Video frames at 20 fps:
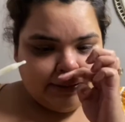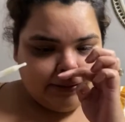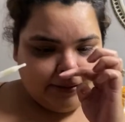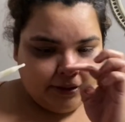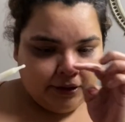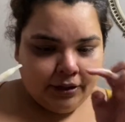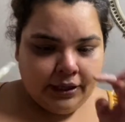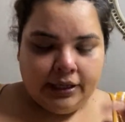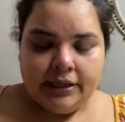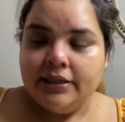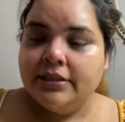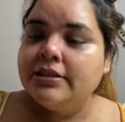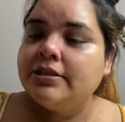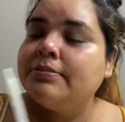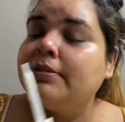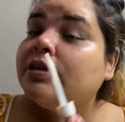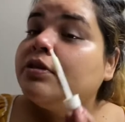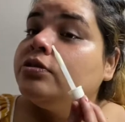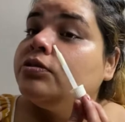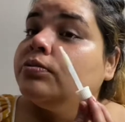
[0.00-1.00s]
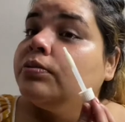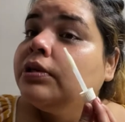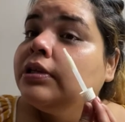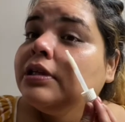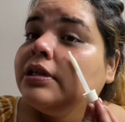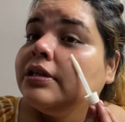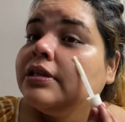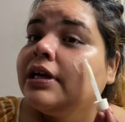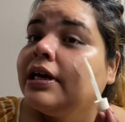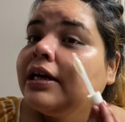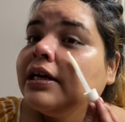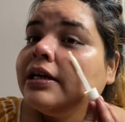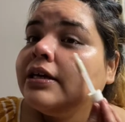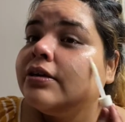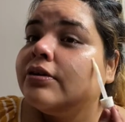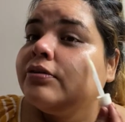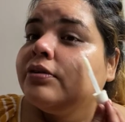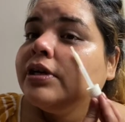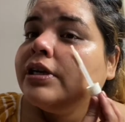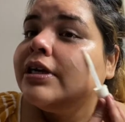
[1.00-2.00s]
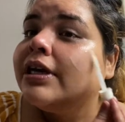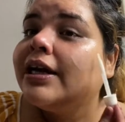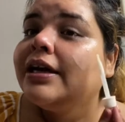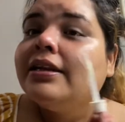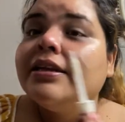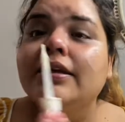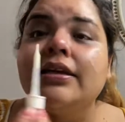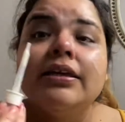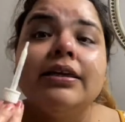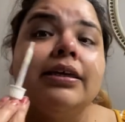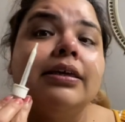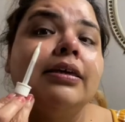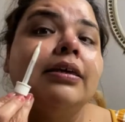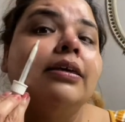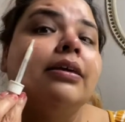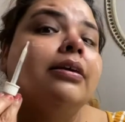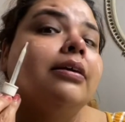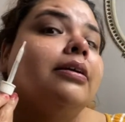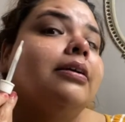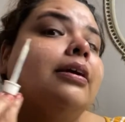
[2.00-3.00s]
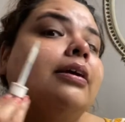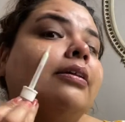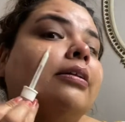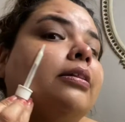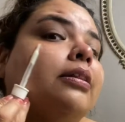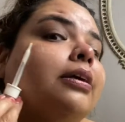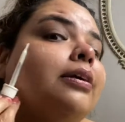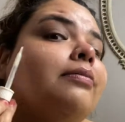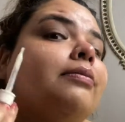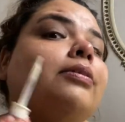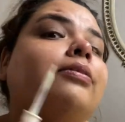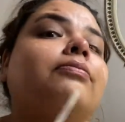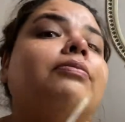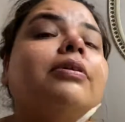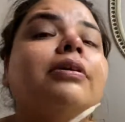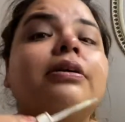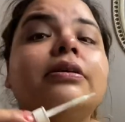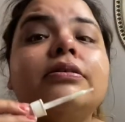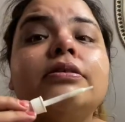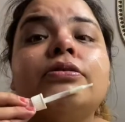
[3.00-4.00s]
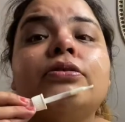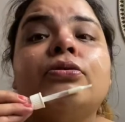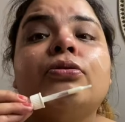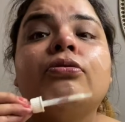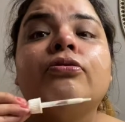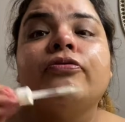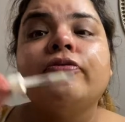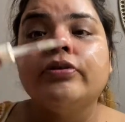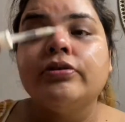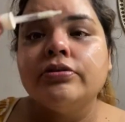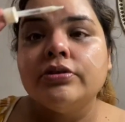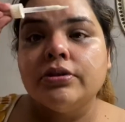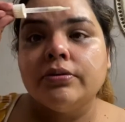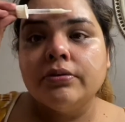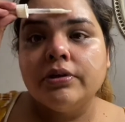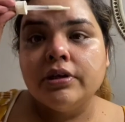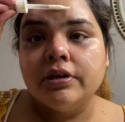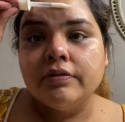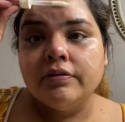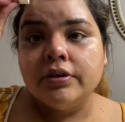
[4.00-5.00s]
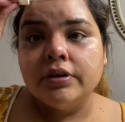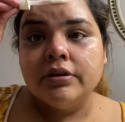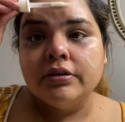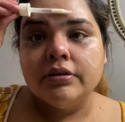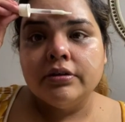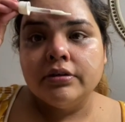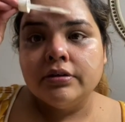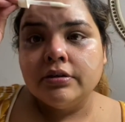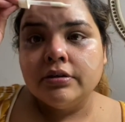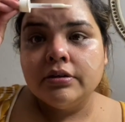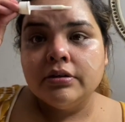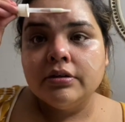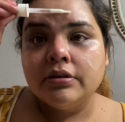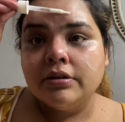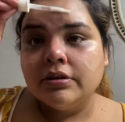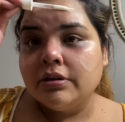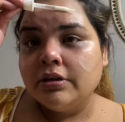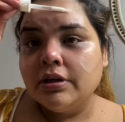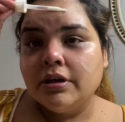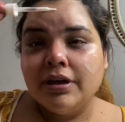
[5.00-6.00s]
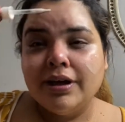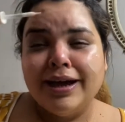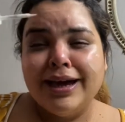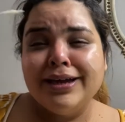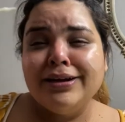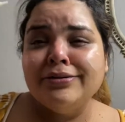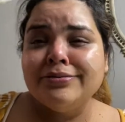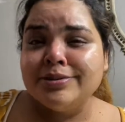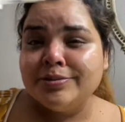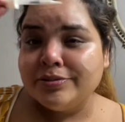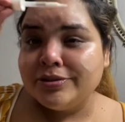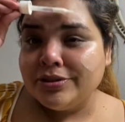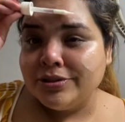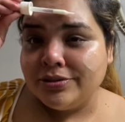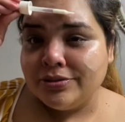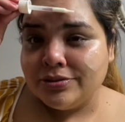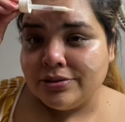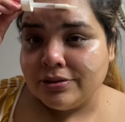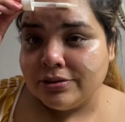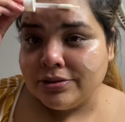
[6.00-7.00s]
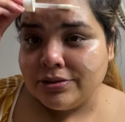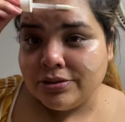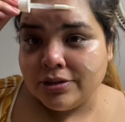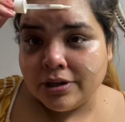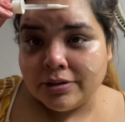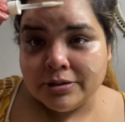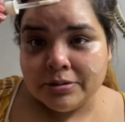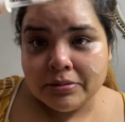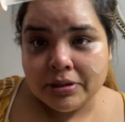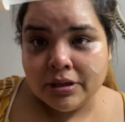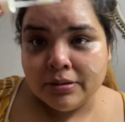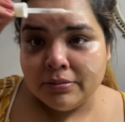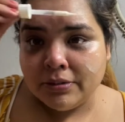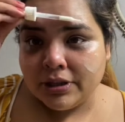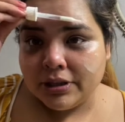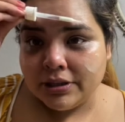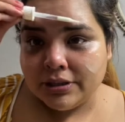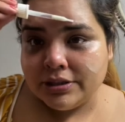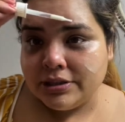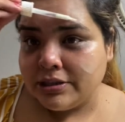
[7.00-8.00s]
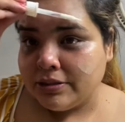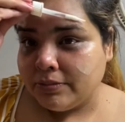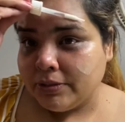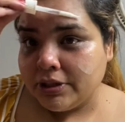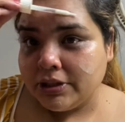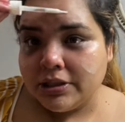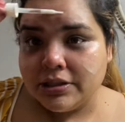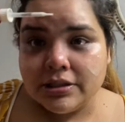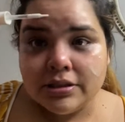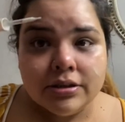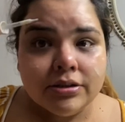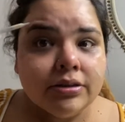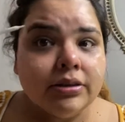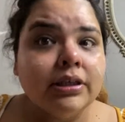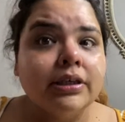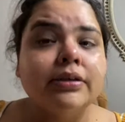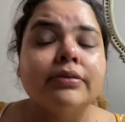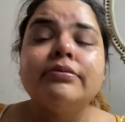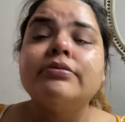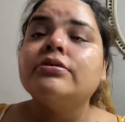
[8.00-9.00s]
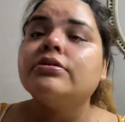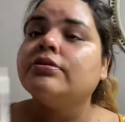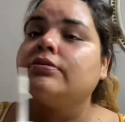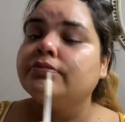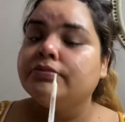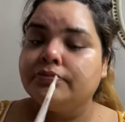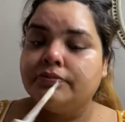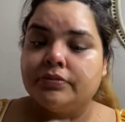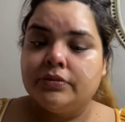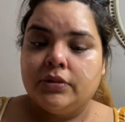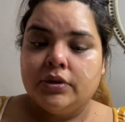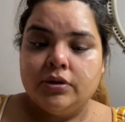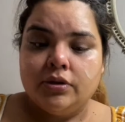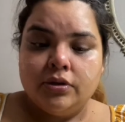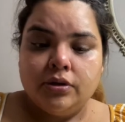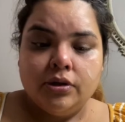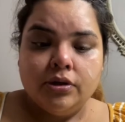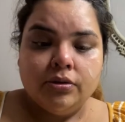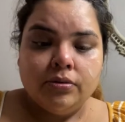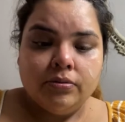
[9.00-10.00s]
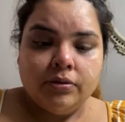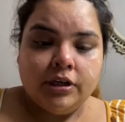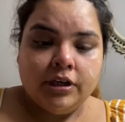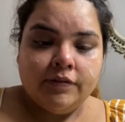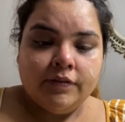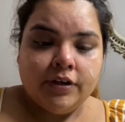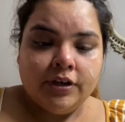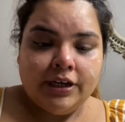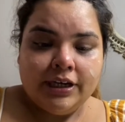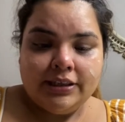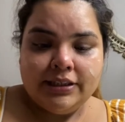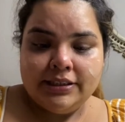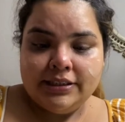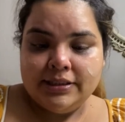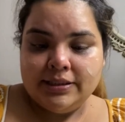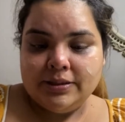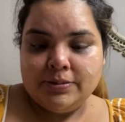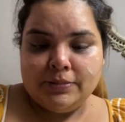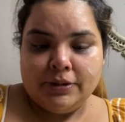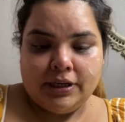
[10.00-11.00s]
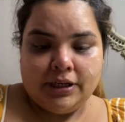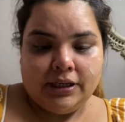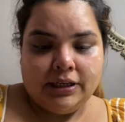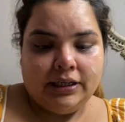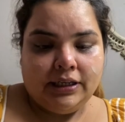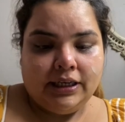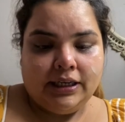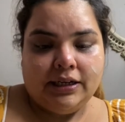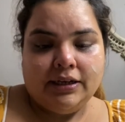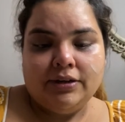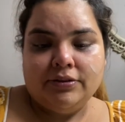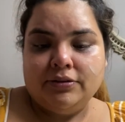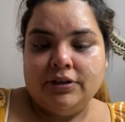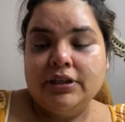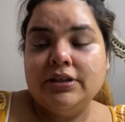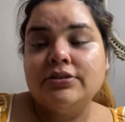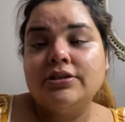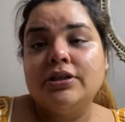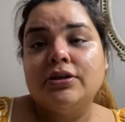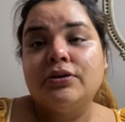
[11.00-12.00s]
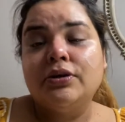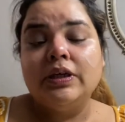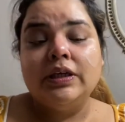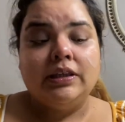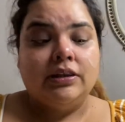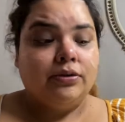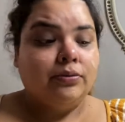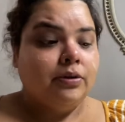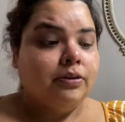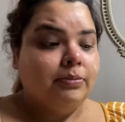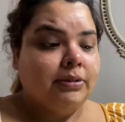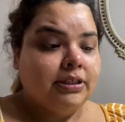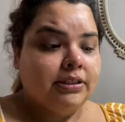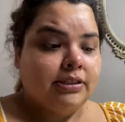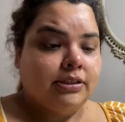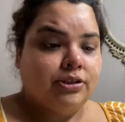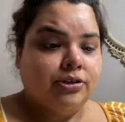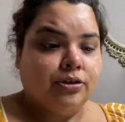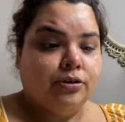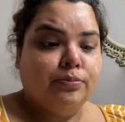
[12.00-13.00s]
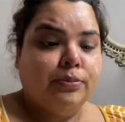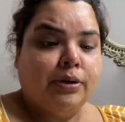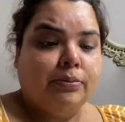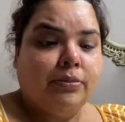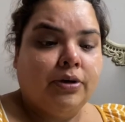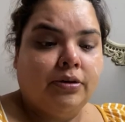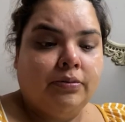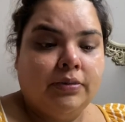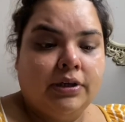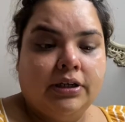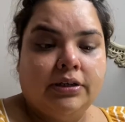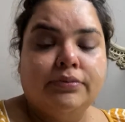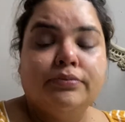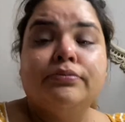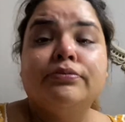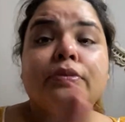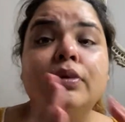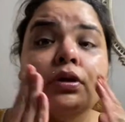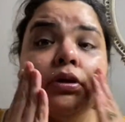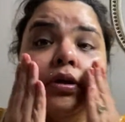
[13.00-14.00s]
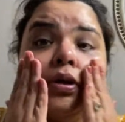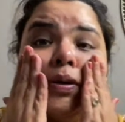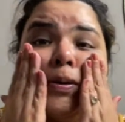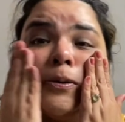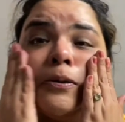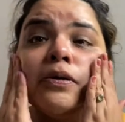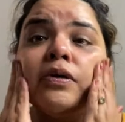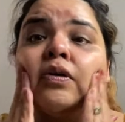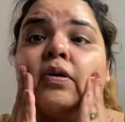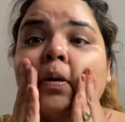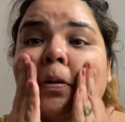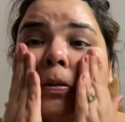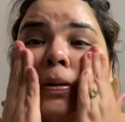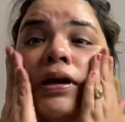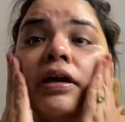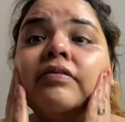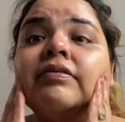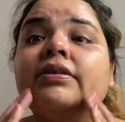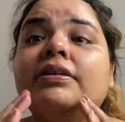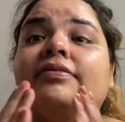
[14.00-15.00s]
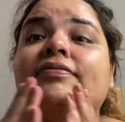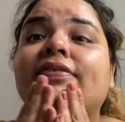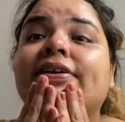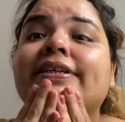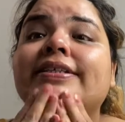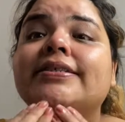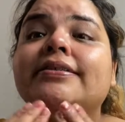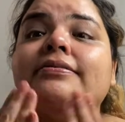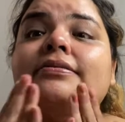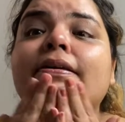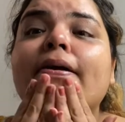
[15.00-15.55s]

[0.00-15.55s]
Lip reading: Okay, it smells really like organic-y, kind of like when you walk into Whole Foods or whatever. And I'm supposed to use those straws, so come on, there's some on this little thing, so whatever. And this is mine, and I only use it either with my sister or my mom. And we have clean faces.